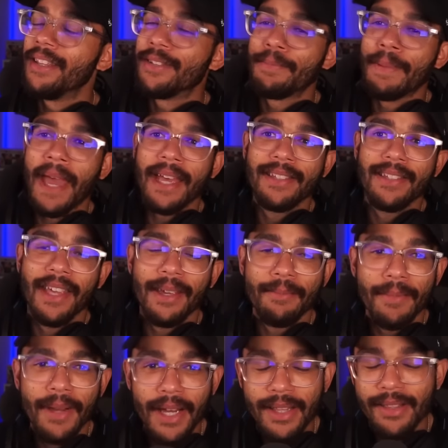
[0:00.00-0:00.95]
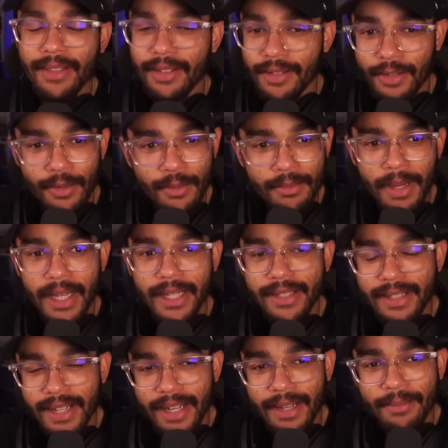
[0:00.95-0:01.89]
This past like month, two
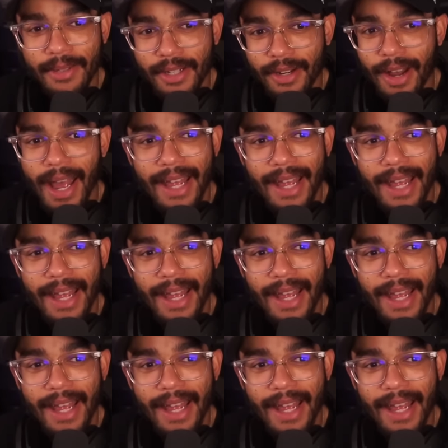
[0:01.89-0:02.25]
months damn near,